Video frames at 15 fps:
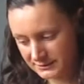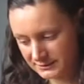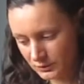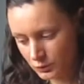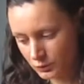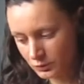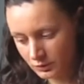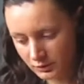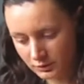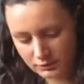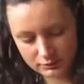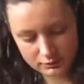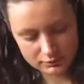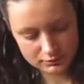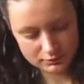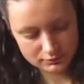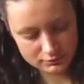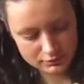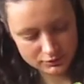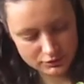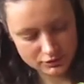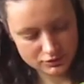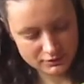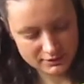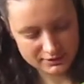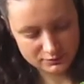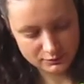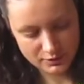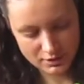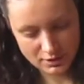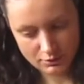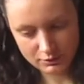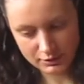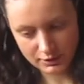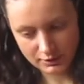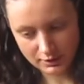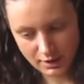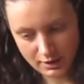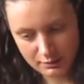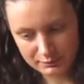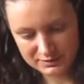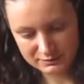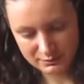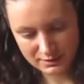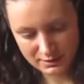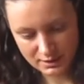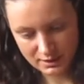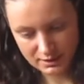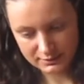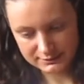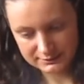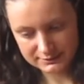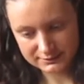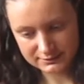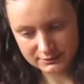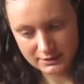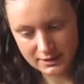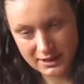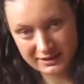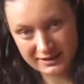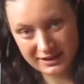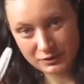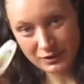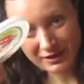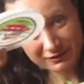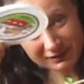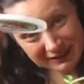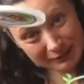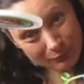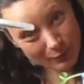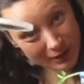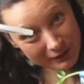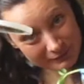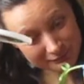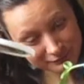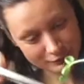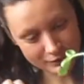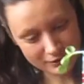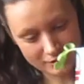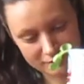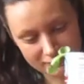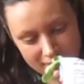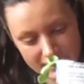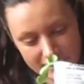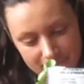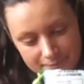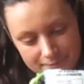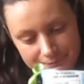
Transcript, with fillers: it's cool to do this with yogurt cups because then you have a little bottom for it already.